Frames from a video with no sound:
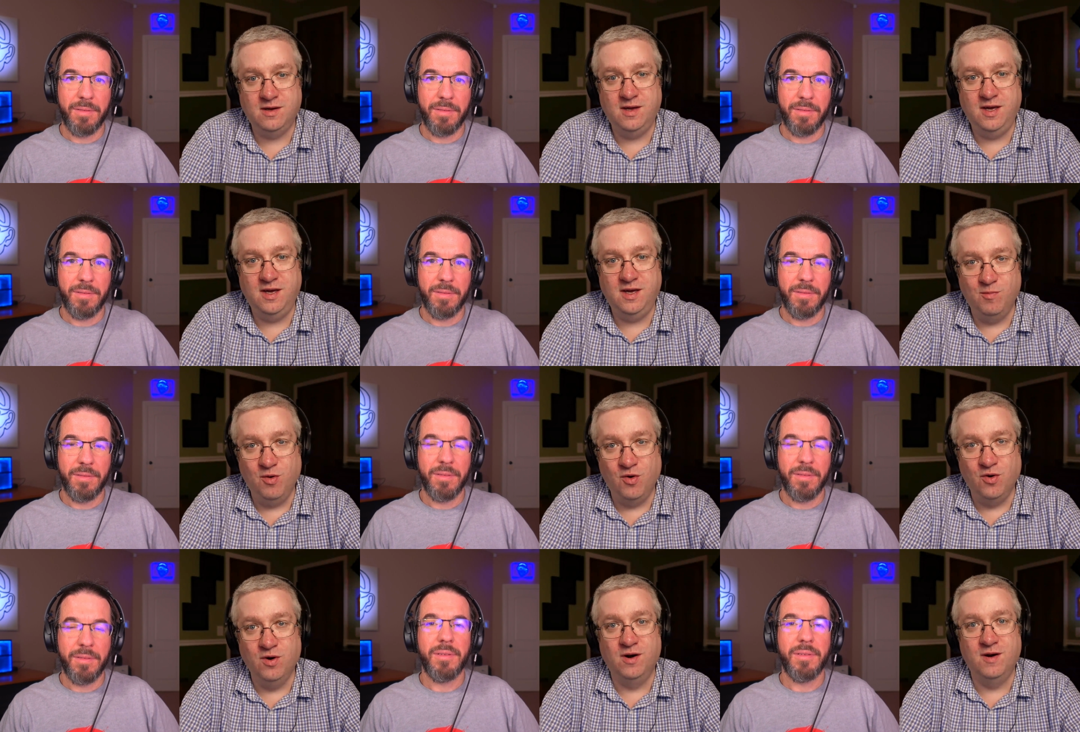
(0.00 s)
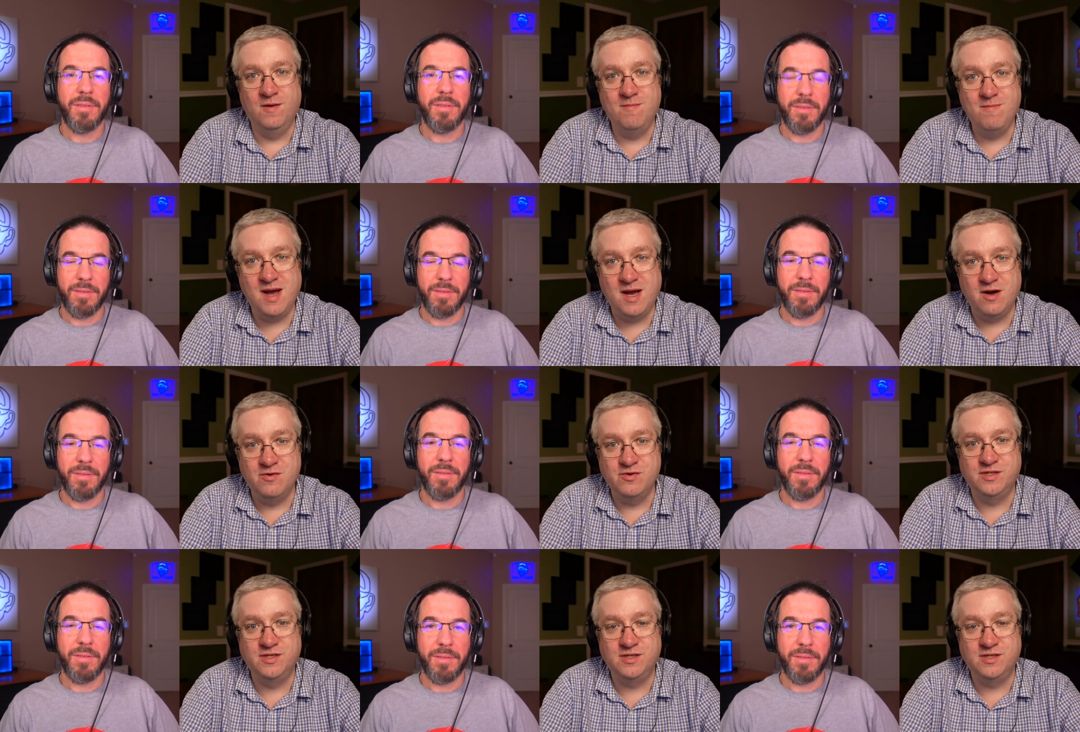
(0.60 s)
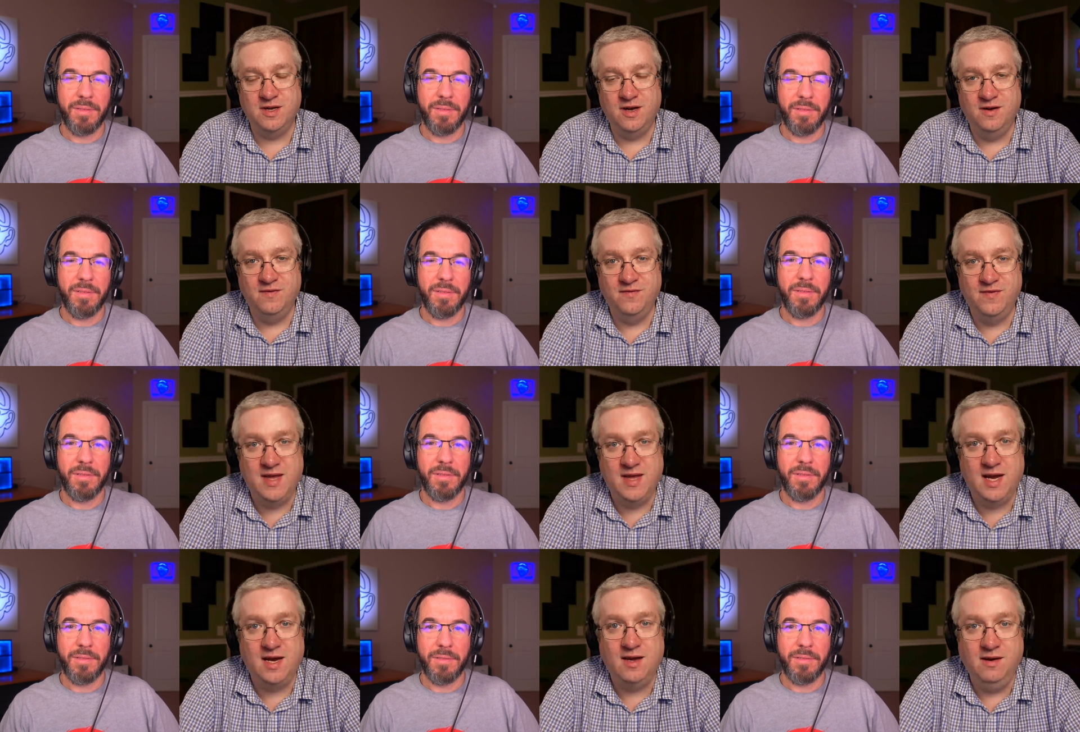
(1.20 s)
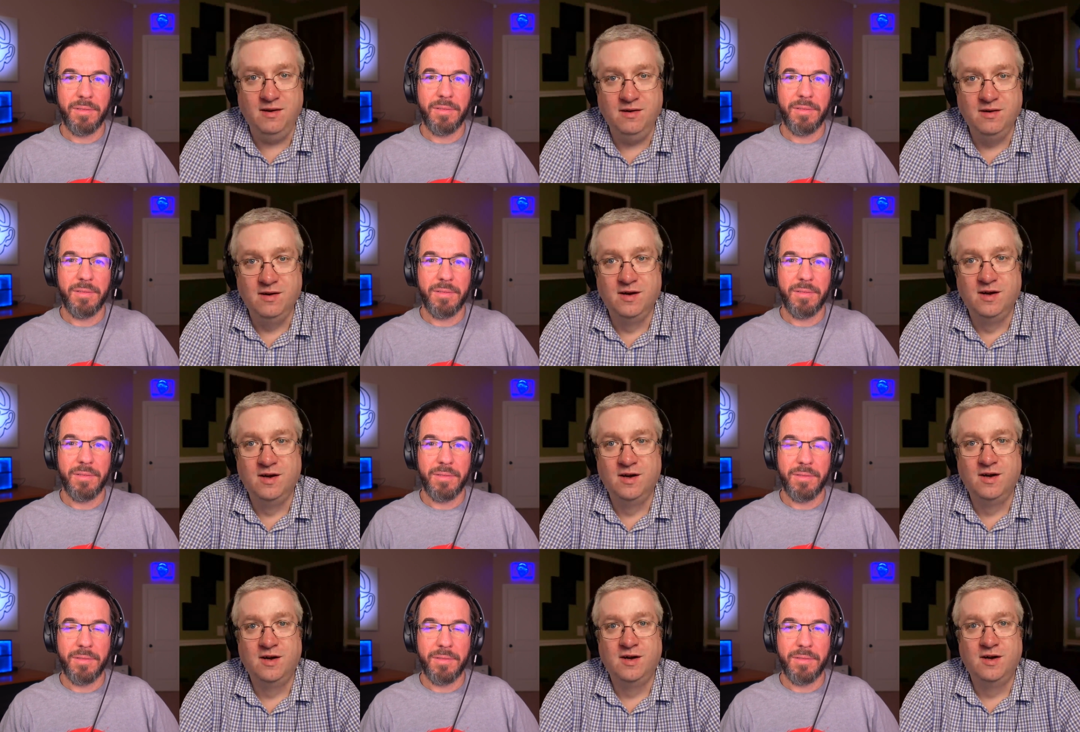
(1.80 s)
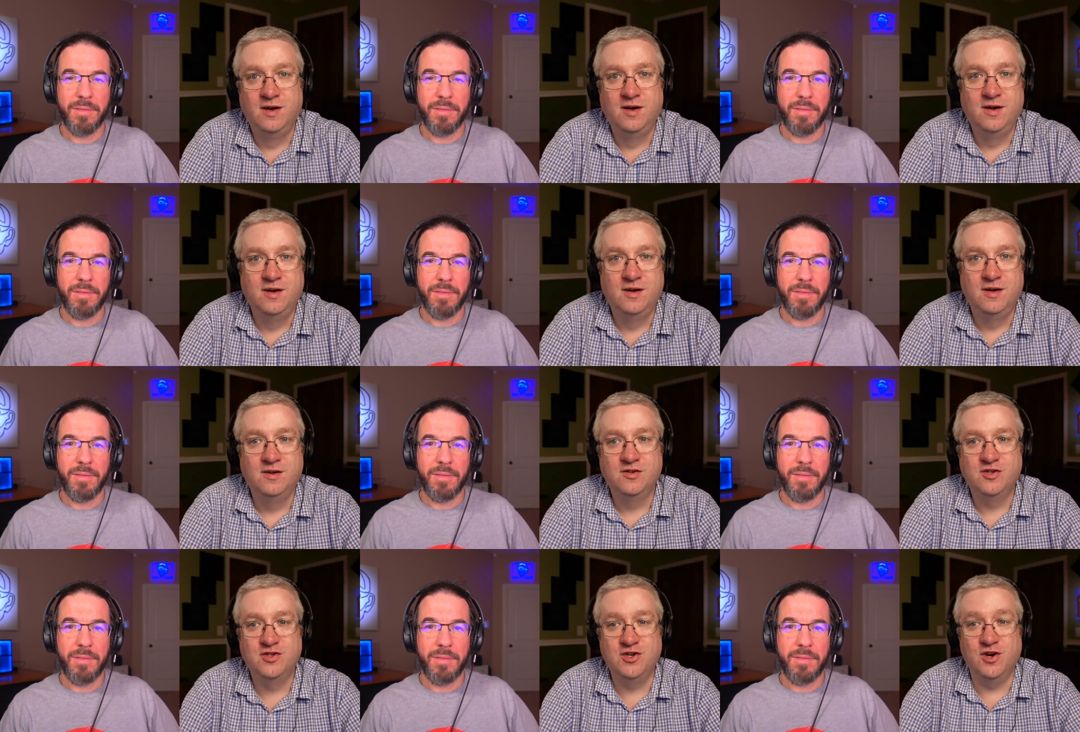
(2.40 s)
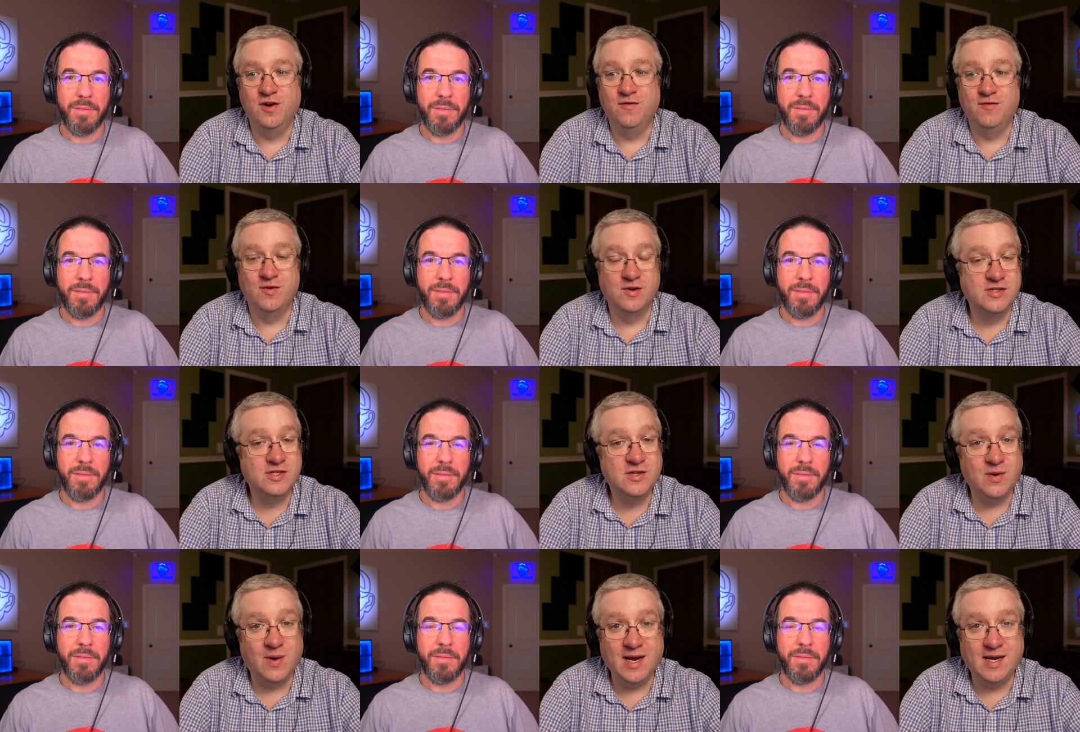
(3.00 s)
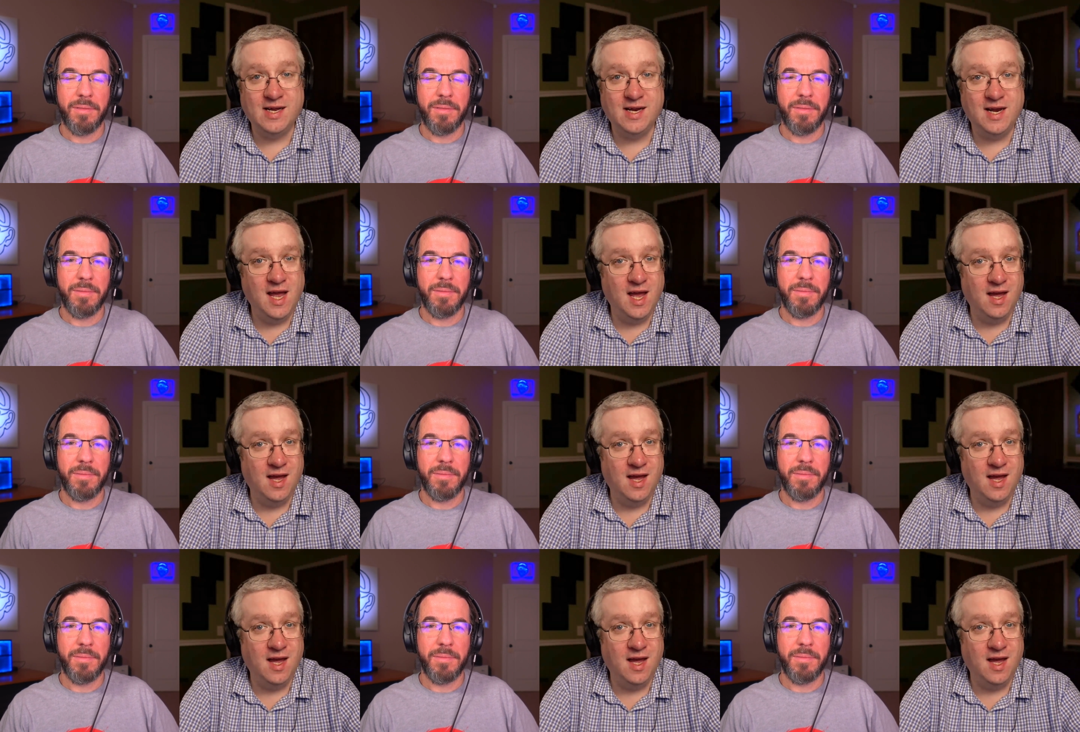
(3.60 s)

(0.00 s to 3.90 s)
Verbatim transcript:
Speaker 1: keyboard and mouse of that server. So I can